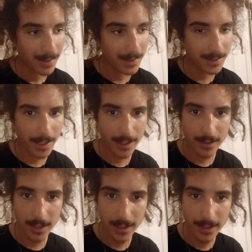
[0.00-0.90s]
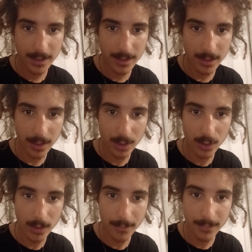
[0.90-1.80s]
is kind of like a
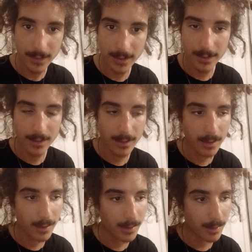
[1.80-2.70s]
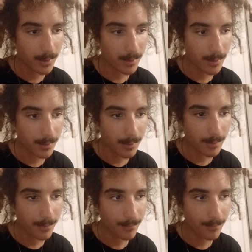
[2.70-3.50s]
corrupted uh,